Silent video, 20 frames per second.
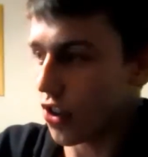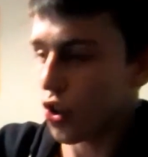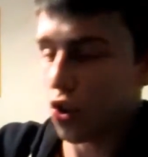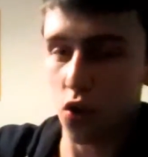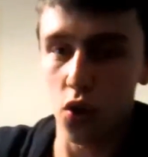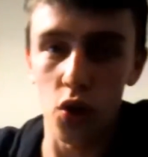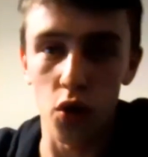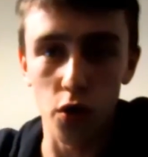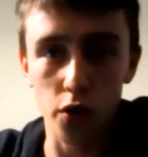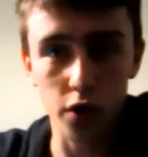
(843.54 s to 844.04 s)

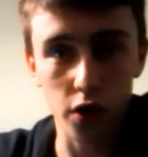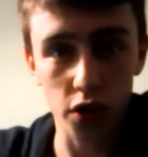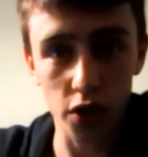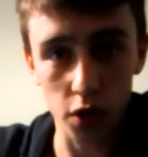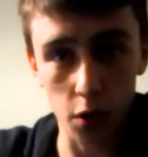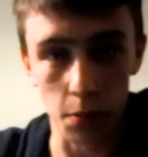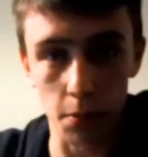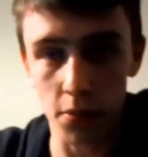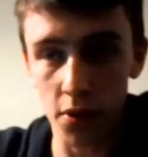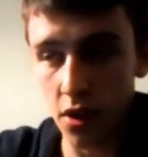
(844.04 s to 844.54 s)
stored the
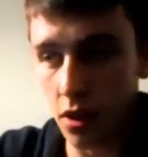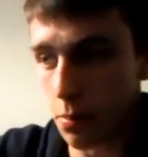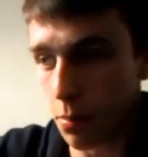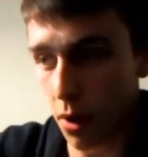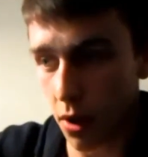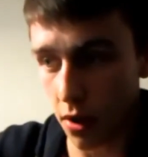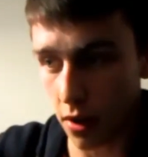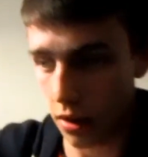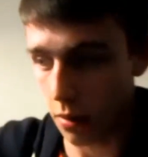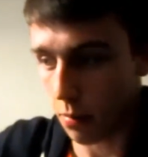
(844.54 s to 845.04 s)
sums and the
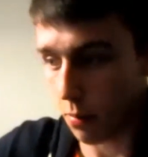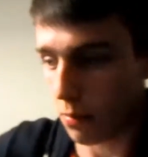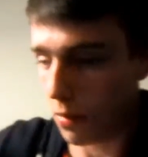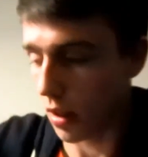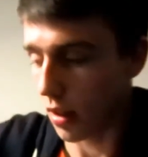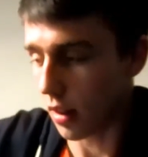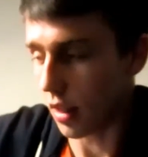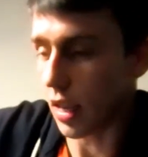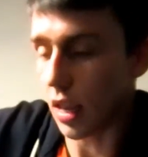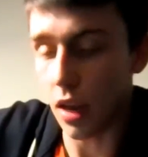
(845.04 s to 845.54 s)

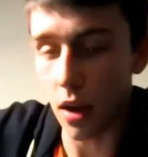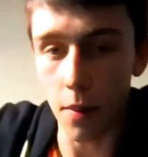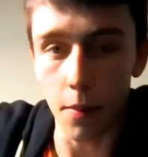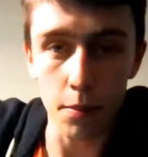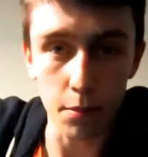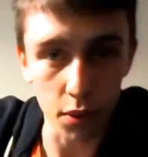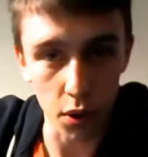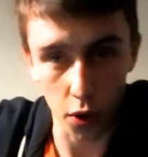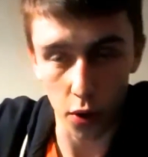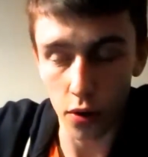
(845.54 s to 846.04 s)

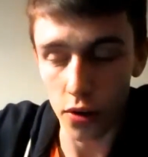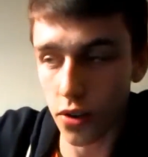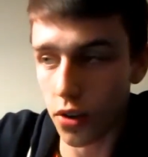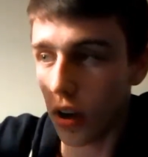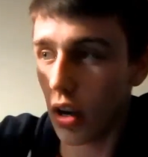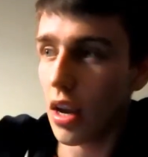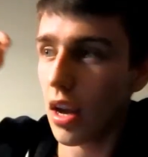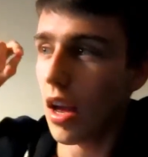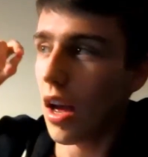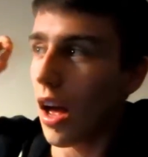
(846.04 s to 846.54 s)
products,
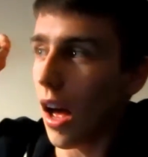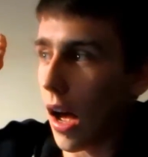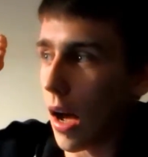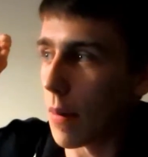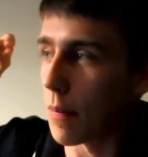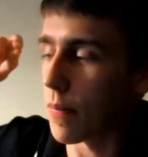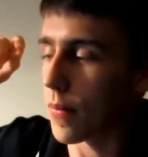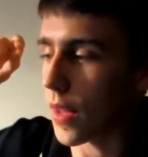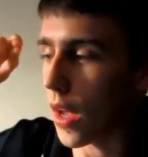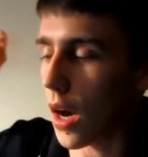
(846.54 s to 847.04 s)

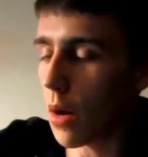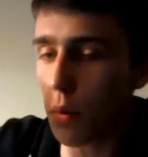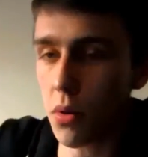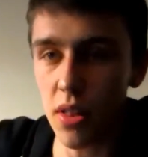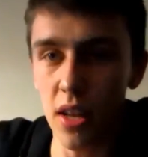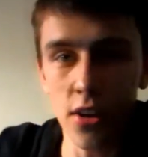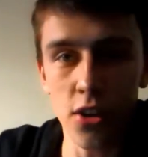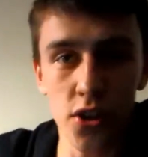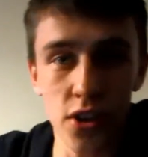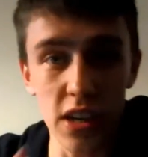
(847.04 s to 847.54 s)
I would
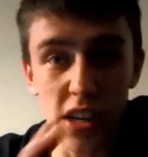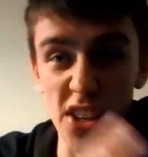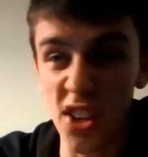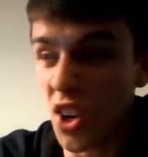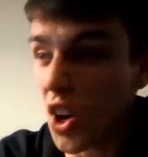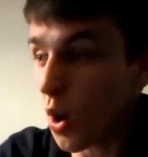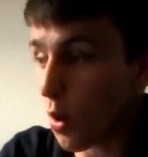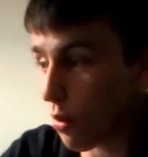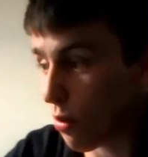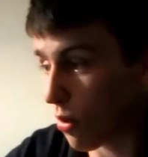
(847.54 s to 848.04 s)
then just need to
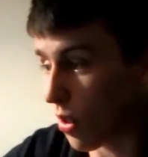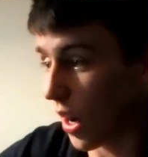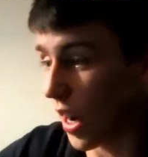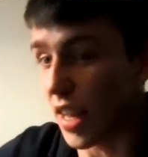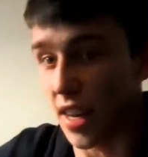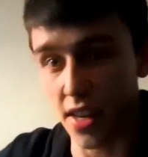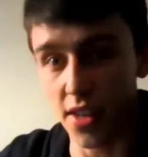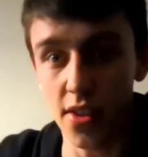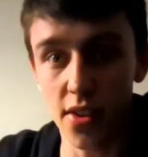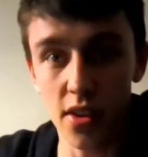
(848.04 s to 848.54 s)
go through the
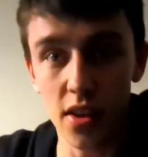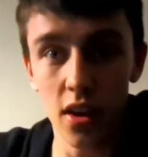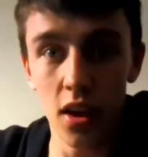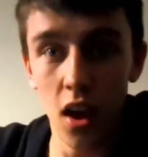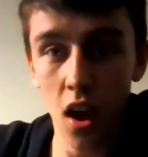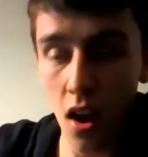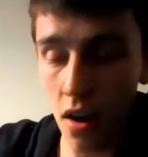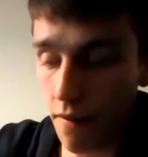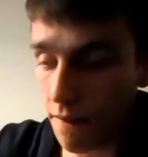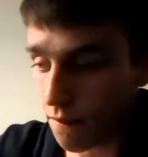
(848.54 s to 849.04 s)
list,
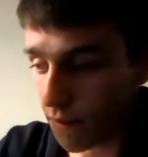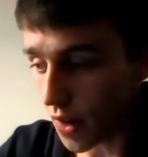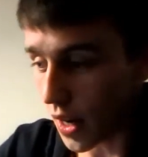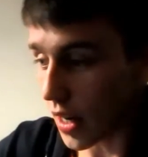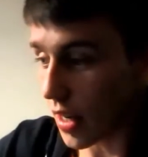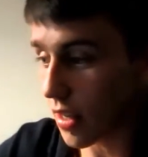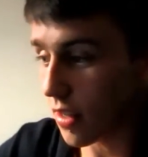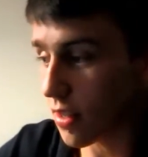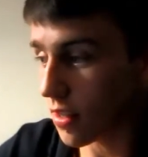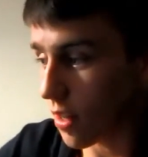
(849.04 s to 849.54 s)

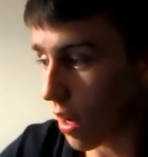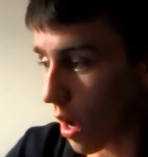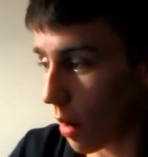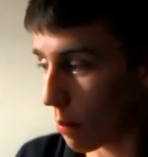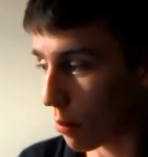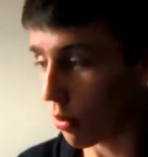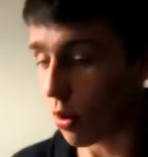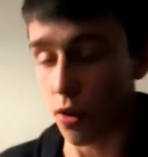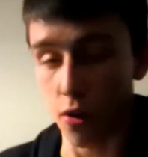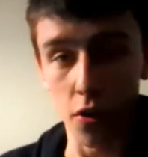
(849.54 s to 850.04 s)
find a
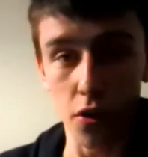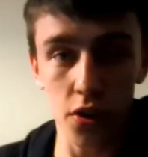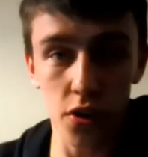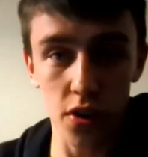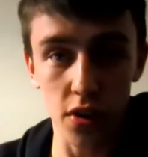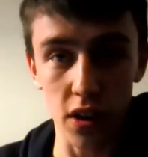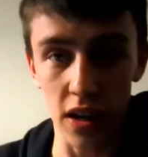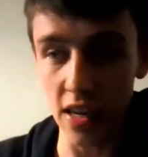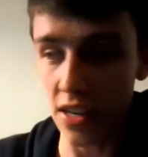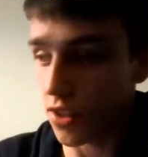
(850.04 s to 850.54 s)
product
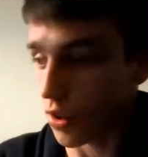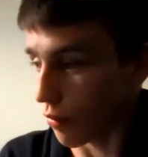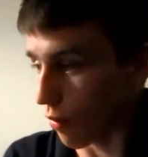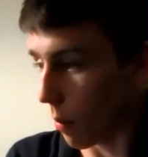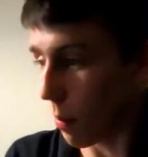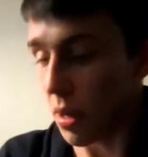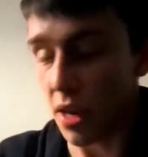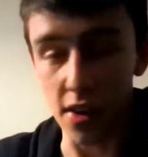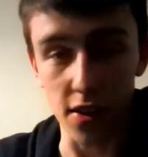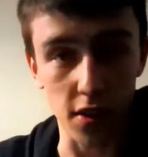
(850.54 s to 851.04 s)
that isn't
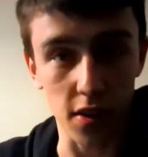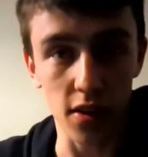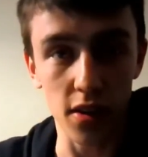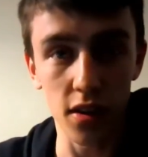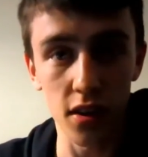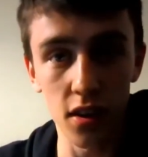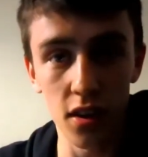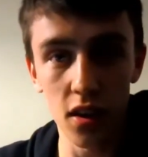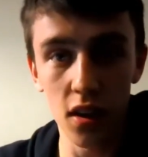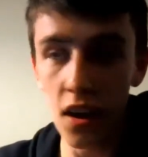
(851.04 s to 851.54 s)
repeated,
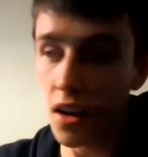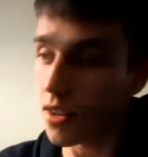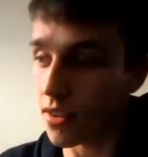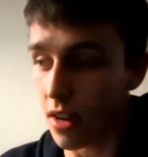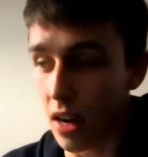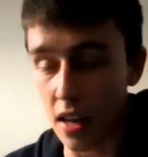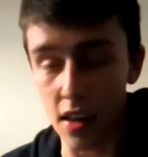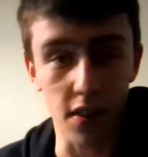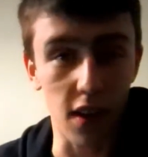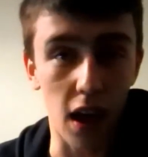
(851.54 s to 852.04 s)
and
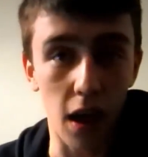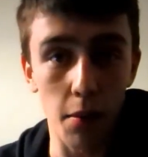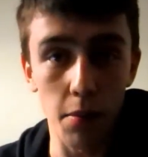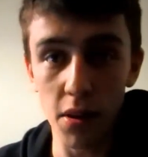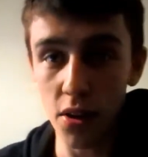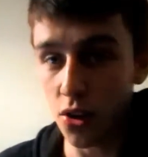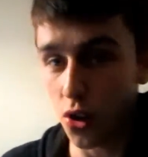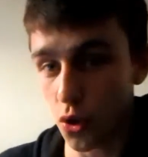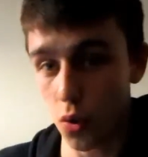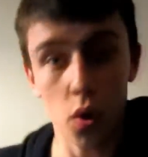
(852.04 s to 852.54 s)
delete that,
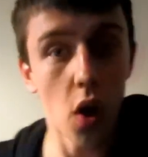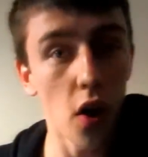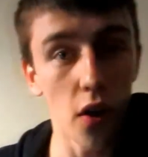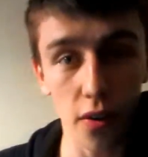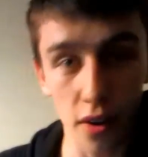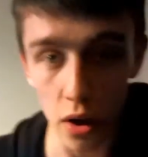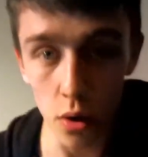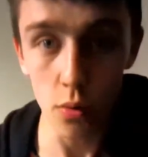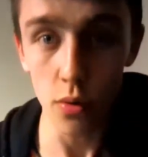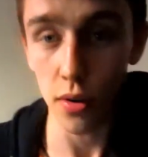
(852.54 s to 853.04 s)
because you
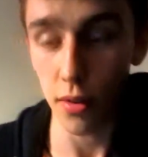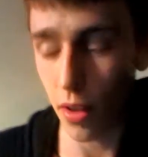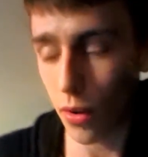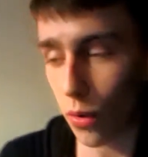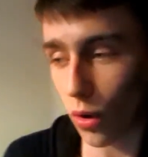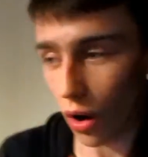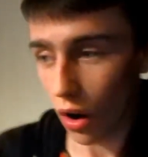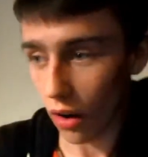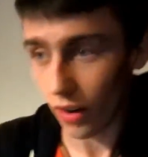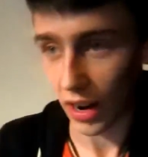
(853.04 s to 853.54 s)
can't
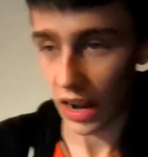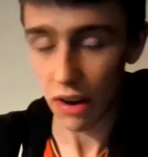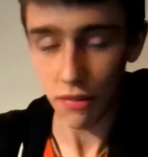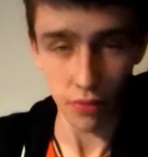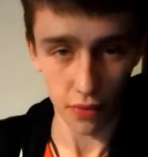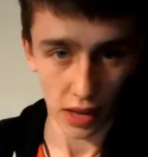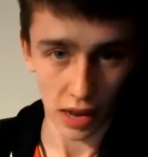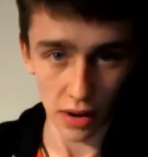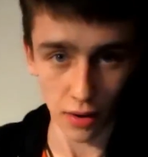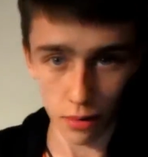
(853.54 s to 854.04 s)
have
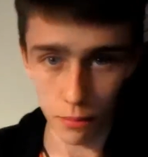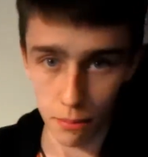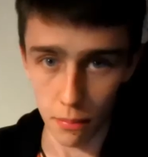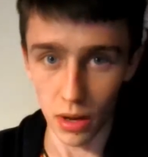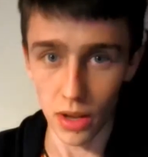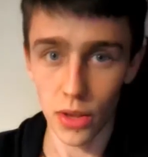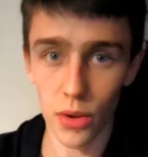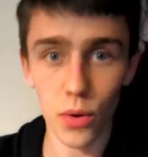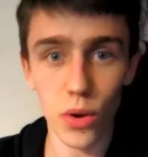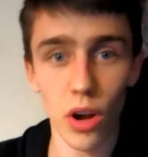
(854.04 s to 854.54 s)
that
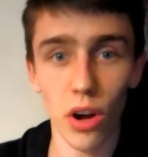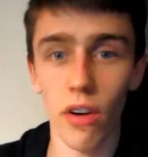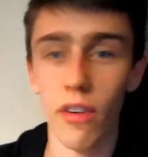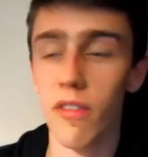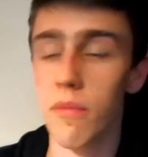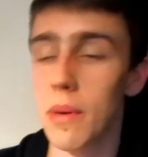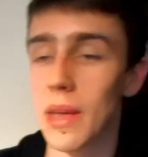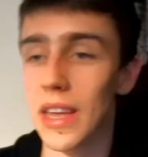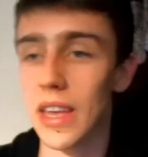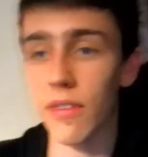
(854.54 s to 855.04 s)
number, you can't
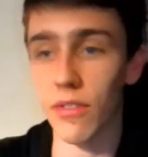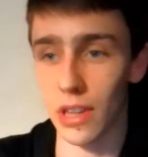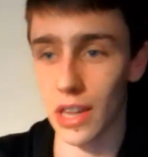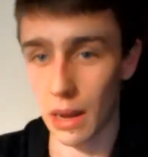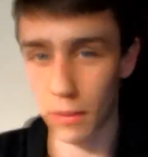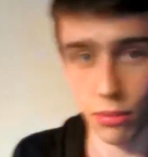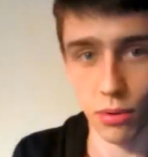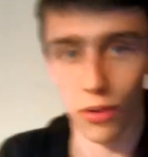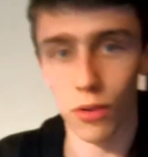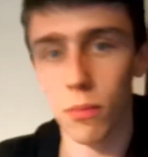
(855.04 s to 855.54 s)
have been given
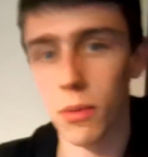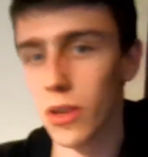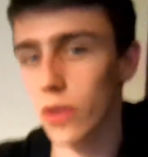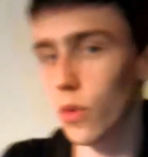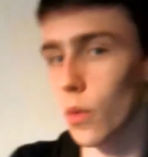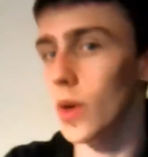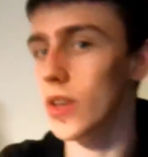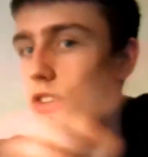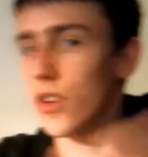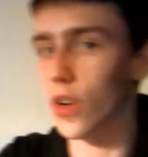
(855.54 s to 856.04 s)
that product, because
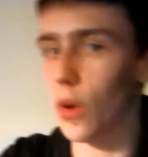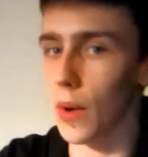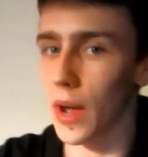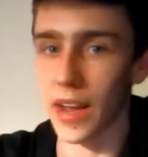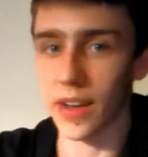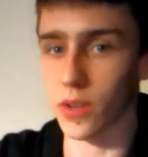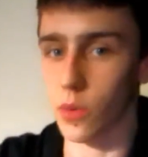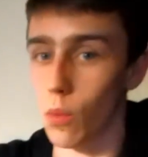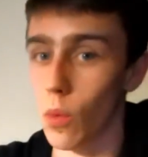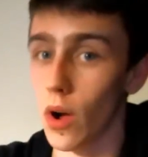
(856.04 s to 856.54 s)
otherwise you know what
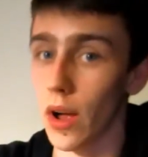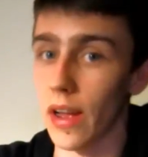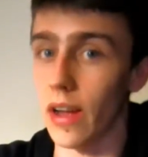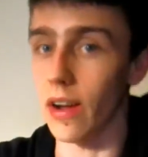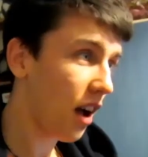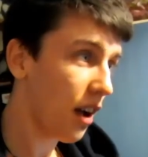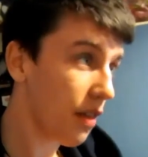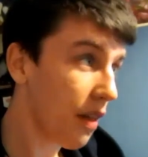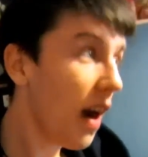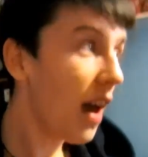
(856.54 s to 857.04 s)
X and Y.
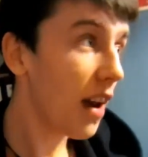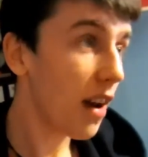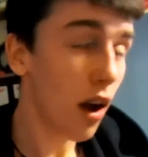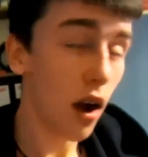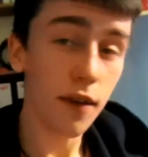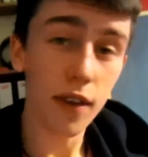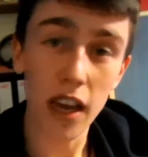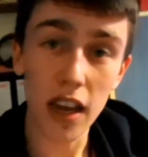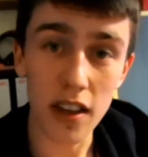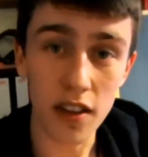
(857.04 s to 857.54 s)
I then
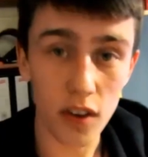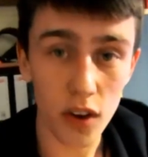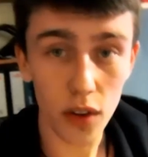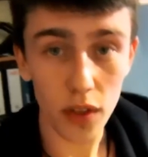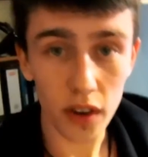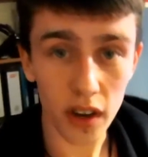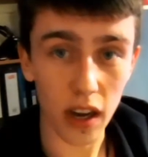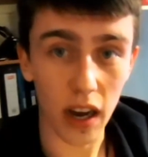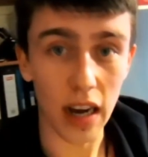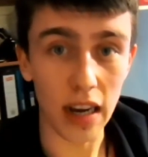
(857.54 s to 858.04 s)
overhear the
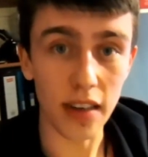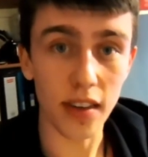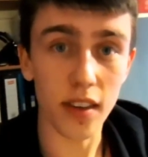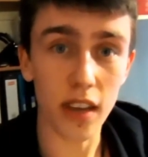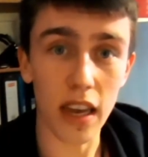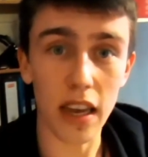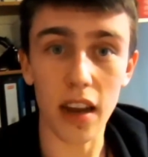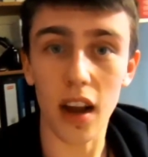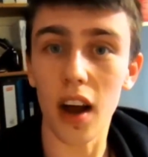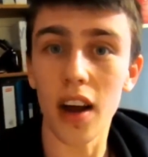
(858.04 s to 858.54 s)
other guy
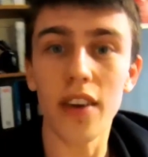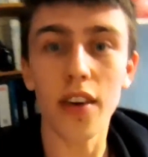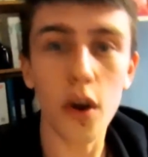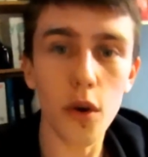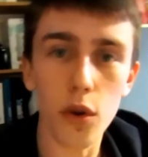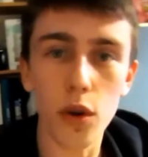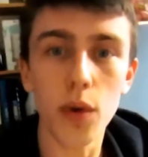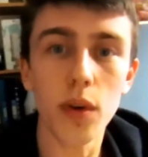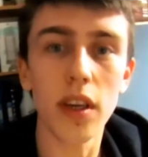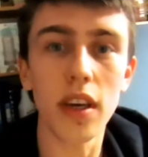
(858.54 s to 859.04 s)
saying, I know
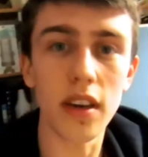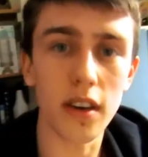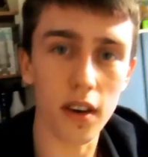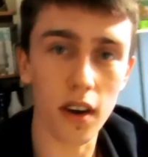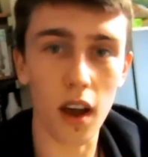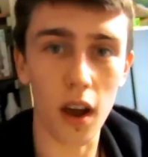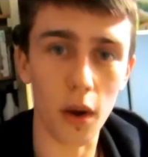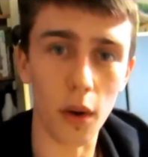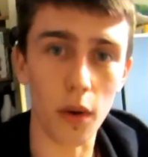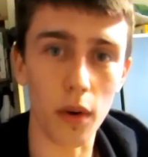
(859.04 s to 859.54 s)
you didn't
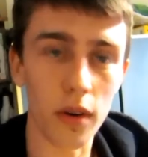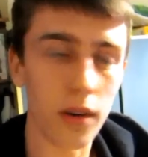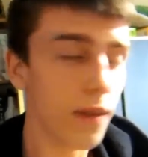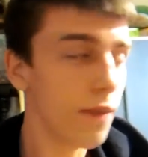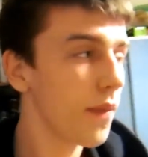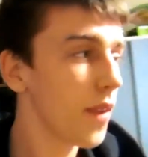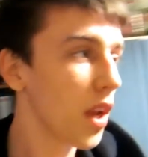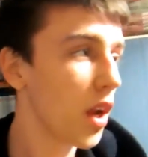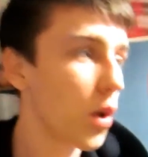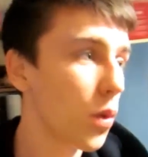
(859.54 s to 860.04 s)
know,
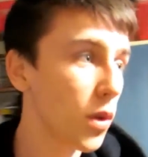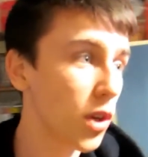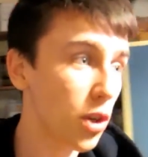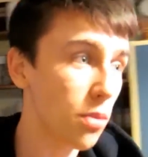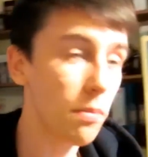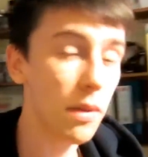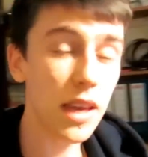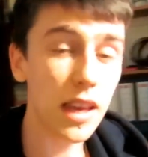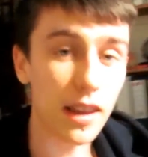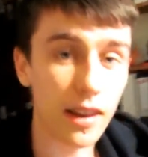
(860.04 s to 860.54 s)
which
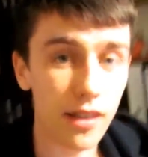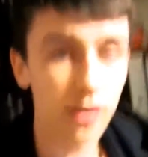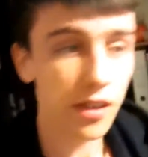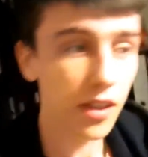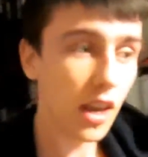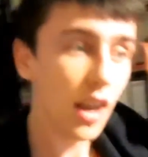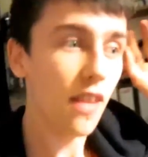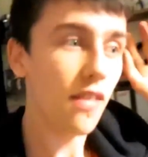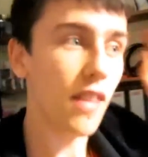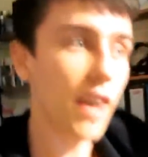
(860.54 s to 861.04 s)

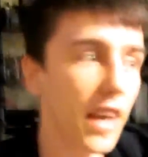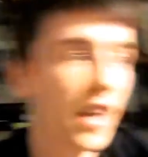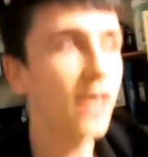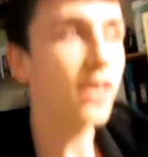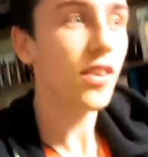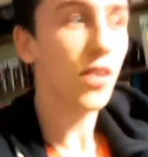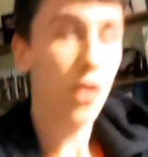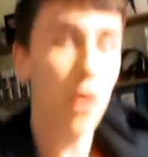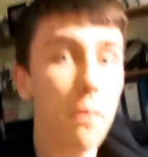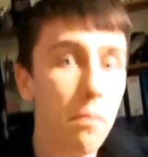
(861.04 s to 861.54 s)
means that
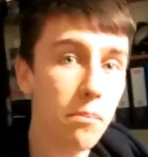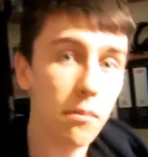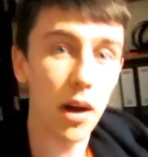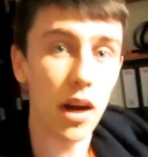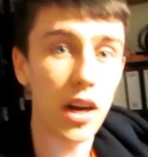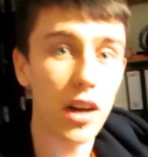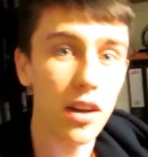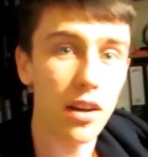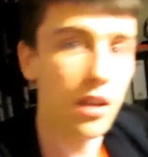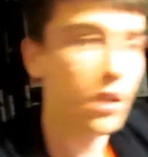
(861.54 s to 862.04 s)
his number,